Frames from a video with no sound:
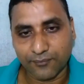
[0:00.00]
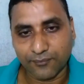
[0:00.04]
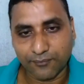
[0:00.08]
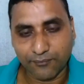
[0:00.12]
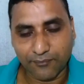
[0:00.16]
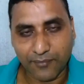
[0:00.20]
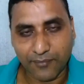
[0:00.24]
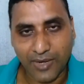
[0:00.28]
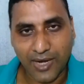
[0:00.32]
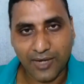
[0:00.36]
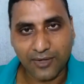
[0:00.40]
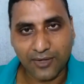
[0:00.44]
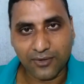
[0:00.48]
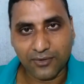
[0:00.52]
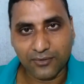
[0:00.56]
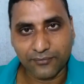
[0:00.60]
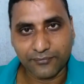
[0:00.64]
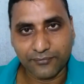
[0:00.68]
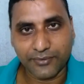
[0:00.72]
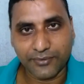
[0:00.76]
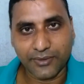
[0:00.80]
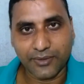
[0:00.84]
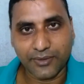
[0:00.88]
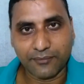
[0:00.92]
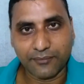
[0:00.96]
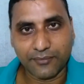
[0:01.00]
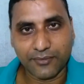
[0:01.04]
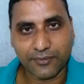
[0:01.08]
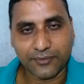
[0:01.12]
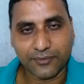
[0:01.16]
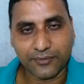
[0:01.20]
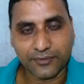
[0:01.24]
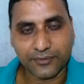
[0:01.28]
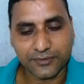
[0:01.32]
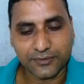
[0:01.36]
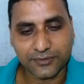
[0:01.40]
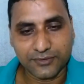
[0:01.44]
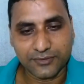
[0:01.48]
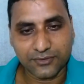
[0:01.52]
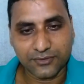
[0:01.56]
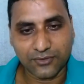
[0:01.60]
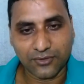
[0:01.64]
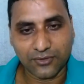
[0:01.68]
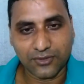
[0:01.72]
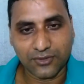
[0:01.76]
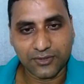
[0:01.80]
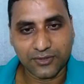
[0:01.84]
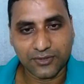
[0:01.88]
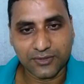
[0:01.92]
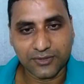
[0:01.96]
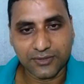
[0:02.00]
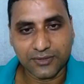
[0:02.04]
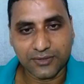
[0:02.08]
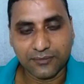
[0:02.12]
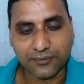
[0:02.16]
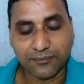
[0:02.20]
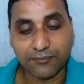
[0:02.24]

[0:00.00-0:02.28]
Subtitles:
mannered behavior. This is called the